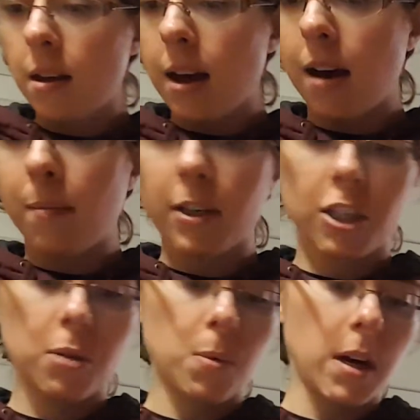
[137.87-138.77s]
how much
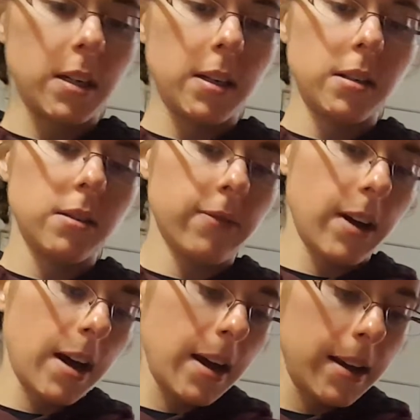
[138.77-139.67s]
you want and
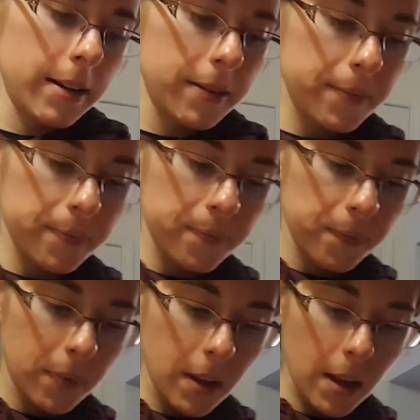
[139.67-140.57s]
divide.
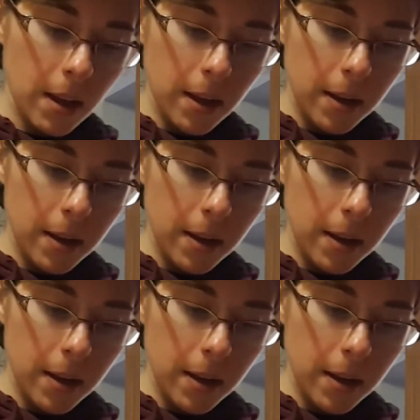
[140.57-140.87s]
What's